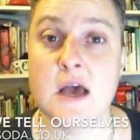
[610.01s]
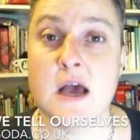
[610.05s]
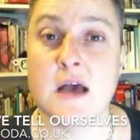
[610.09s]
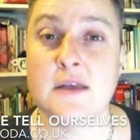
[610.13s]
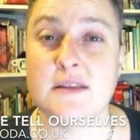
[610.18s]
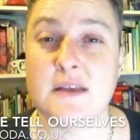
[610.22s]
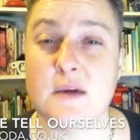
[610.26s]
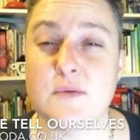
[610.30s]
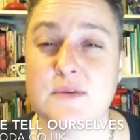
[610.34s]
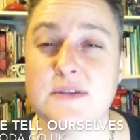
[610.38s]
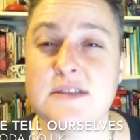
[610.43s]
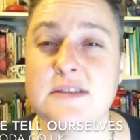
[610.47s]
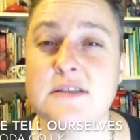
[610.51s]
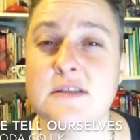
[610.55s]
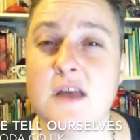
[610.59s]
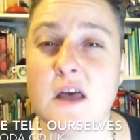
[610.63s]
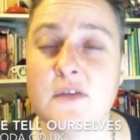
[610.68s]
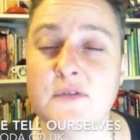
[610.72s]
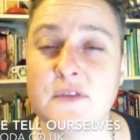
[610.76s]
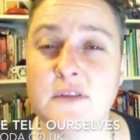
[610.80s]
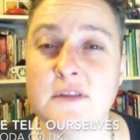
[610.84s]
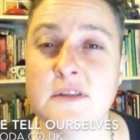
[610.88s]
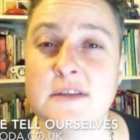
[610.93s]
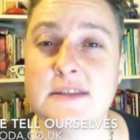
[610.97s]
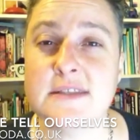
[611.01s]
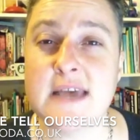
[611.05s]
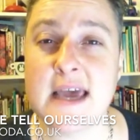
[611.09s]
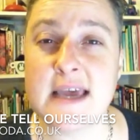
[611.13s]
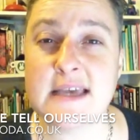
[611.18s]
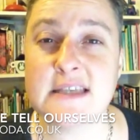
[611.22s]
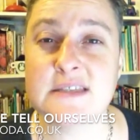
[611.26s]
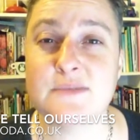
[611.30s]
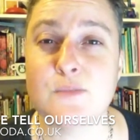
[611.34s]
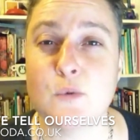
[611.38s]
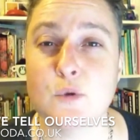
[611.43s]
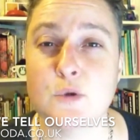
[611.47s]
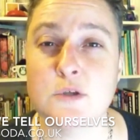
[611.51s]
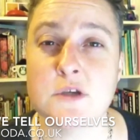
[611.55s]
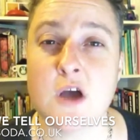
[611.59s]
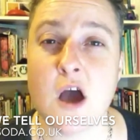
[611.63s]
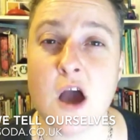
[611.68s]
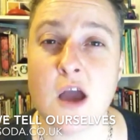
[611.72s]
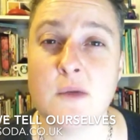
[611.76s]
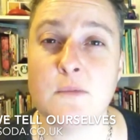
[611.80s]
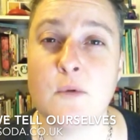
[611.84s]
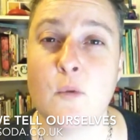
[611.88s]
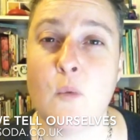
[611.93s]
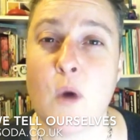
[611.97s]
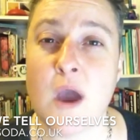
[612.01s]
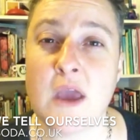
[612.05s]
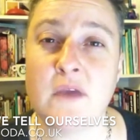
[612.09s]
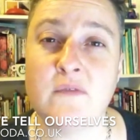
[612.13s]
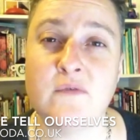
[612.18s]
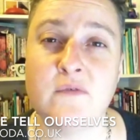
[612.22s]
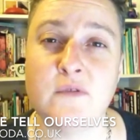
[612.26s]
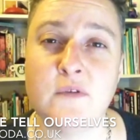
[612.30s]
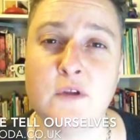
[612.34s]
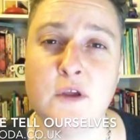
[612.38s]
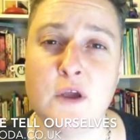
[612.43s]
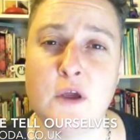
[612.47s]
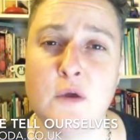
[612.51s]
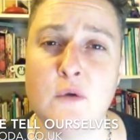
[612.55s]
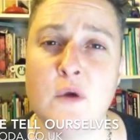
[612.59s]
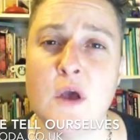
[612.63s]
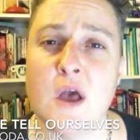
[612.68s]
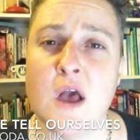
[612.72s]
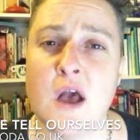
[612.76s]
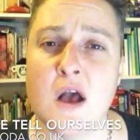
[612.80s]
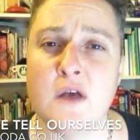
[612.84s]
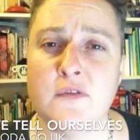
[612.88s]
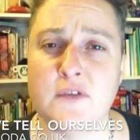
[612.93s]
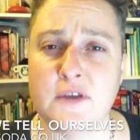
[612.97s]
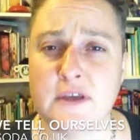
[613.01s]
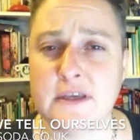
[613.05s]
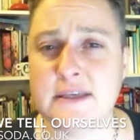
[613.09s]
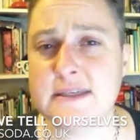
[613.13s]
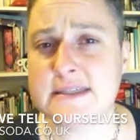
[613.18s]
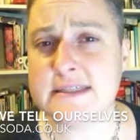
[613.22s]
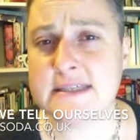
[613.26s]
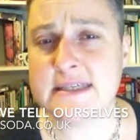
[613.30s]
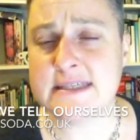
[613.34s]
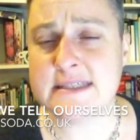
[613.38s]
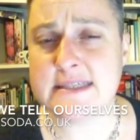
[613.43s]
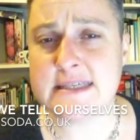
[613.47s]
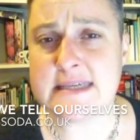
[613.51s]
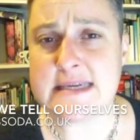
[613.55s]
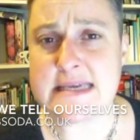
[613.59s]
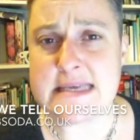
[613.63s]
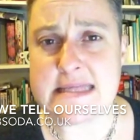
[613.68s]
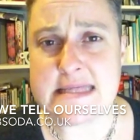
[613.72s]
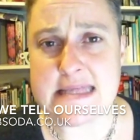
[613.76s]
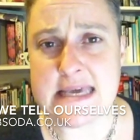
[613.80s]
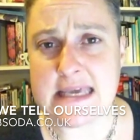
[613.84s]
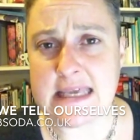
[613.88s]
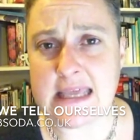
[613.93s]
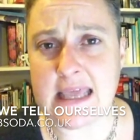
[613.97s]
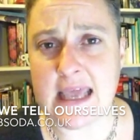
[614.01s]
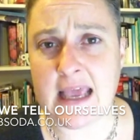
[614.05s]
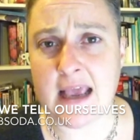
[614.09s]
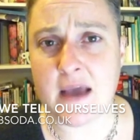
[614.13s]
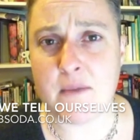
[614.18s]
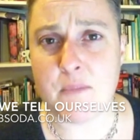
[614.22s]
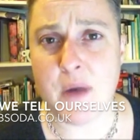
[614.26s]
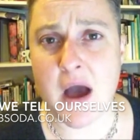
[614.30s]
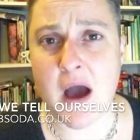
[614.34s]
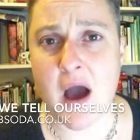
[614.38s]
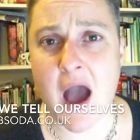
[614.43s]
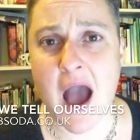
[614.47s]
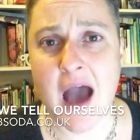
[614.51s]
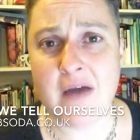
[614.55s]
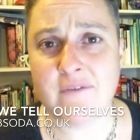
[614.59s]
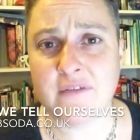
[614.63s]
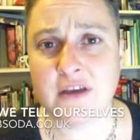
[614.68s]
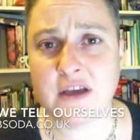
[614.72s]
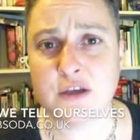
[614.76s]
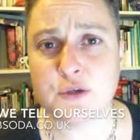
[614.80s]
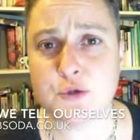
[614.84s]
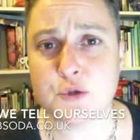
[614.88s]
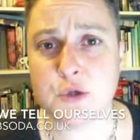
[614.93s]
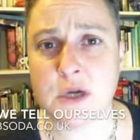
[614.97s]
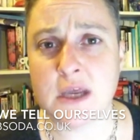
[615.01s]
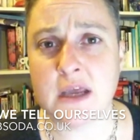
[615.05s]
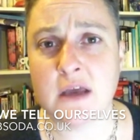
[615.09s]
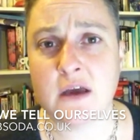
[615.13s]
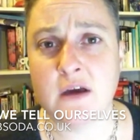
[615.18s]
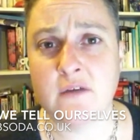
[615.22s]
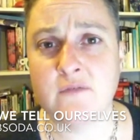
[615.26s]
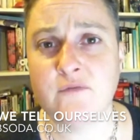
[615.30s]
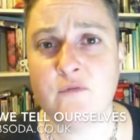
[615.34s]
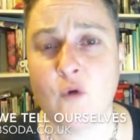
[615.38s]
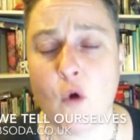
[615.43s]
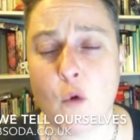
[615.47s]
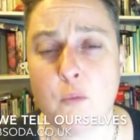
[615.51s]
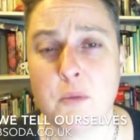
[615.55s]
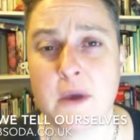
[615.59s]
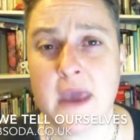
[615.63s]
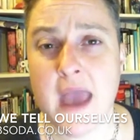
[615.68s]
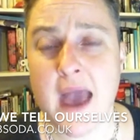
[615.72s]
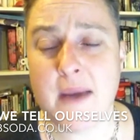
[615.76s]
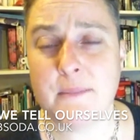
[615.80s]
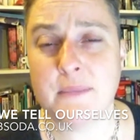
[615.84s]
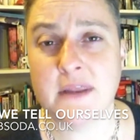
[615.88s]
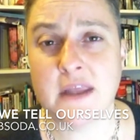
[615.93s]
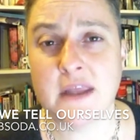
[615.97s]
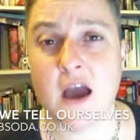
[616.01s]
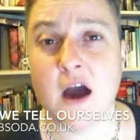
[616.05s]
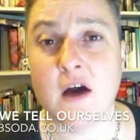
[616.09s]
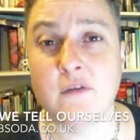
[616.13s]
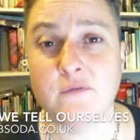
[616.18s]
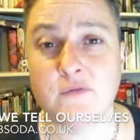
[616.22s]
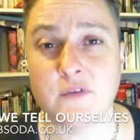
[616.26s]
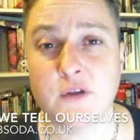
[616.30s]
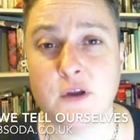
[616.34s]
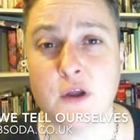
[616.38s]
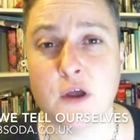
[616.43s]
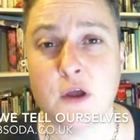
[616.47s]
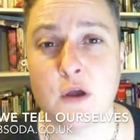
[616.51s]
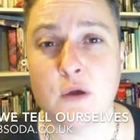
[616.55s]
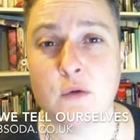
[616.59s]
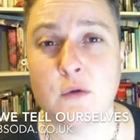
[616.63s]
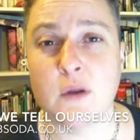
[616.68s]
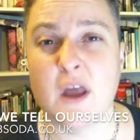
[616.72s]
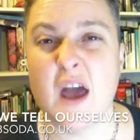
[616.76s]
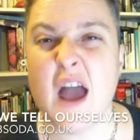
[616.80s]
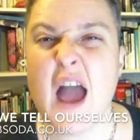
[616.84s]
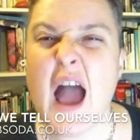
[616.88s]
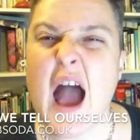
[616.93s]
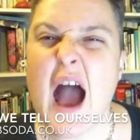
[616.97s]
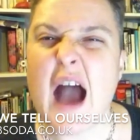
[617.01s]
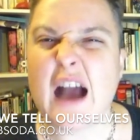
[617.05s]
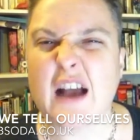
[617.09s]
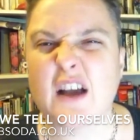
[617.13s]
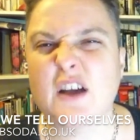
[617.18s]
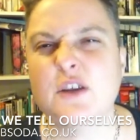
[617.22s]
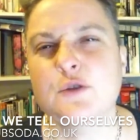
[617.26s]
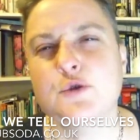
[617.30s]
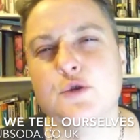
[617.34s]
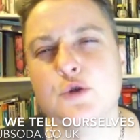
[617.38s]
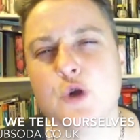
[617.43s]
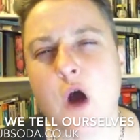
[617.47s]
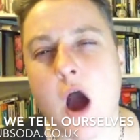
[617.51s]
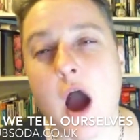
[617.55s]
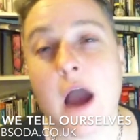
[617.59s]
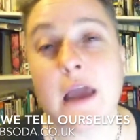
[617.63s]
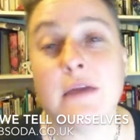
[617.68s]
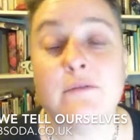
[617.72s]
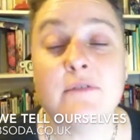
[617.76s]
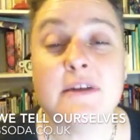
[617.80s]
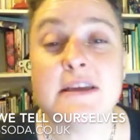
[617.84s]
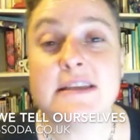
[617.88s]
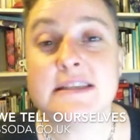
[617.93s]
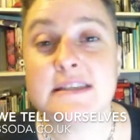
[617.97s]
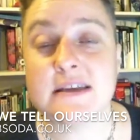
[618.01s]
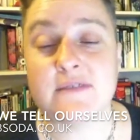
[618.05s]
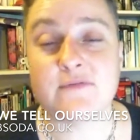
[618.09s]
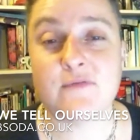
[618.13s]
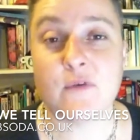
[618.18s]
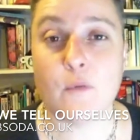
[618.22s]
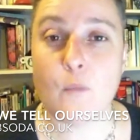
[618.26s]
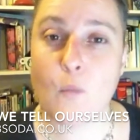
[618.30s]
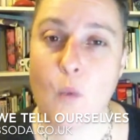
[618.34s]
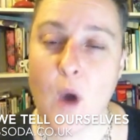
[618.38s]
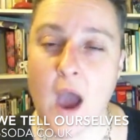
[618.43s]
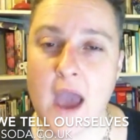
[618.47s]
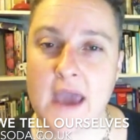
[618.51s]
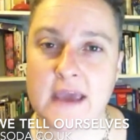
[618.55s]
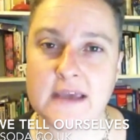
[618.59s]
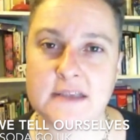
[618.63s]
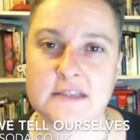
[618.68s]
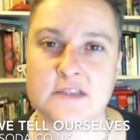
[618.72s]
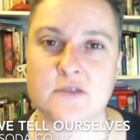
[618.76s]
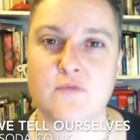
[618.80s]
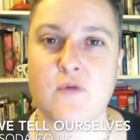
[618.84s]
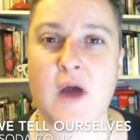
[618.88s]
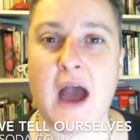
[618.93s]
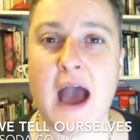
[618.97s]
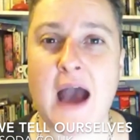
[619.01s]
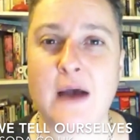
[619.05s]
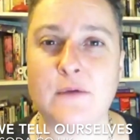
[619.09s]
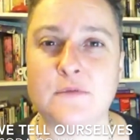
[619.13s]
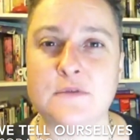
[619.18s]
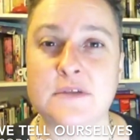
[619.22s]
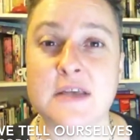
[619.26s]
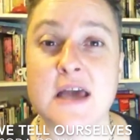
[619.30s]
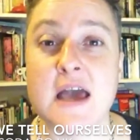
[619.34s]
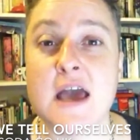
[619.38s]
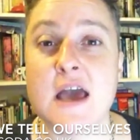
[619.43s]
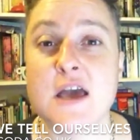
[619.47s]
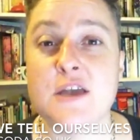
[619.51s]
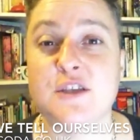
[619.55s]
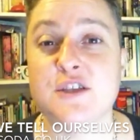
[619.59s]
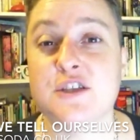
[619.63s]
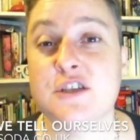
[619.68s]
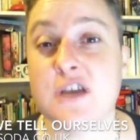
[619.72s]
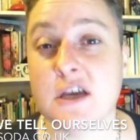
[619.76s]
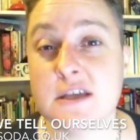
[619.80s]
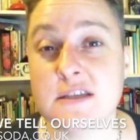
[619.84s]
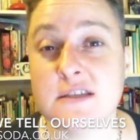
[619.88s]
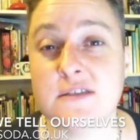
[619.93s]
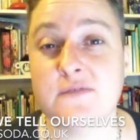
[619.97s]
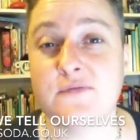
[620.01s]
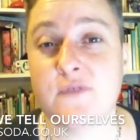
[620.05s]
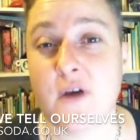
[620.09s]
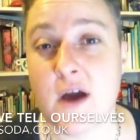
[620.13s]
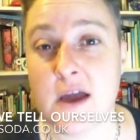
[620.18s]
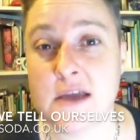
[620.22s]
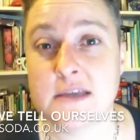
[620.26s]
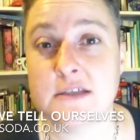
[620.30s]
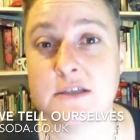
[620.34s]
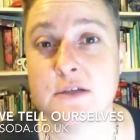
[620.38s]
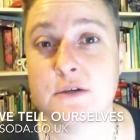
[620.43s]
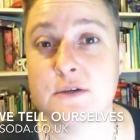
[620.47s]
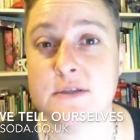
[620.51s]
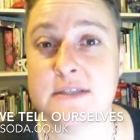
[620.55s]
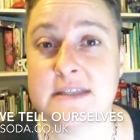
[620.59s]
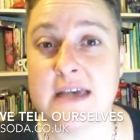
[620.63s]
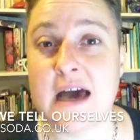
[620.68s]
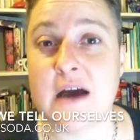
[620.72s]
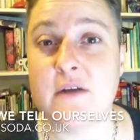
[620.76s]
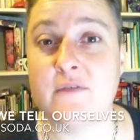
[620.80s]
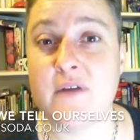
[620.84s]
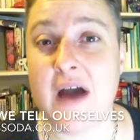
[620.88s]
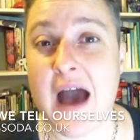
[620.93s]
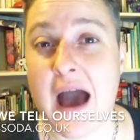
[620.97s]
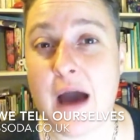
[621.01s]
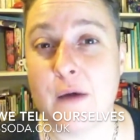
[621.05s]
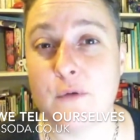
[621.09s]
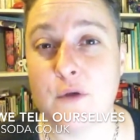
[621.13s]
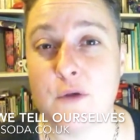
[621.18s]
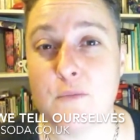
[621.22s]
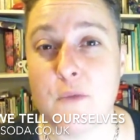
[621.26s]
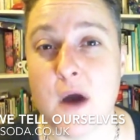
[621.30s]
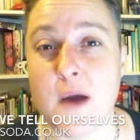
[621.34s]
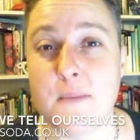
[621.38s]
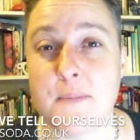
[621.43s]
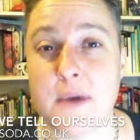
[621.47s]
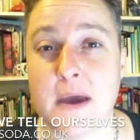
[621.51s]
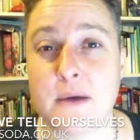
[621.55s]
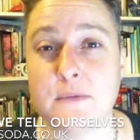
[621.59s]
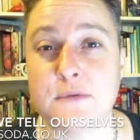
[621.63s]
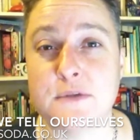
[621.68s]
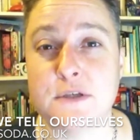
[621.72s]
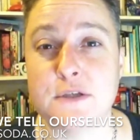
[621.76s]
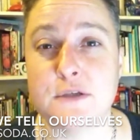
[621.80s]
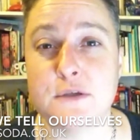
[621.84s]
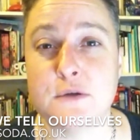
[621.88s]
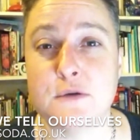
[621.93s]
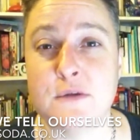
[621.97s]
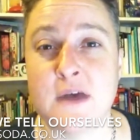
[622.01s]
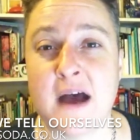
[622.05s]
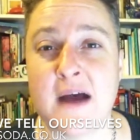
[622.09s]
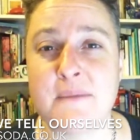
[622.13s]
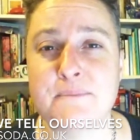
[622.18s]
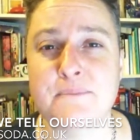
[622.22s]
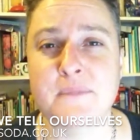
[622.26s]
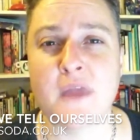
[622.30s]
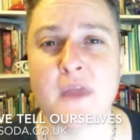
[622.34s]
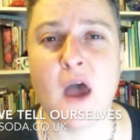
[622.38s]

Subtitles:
There is nothing that takes more time away from you than consistently thinking about having a drink at 4 p.m. in the afternoon and contriving different ways around justifying to yourself how you might be able to do that.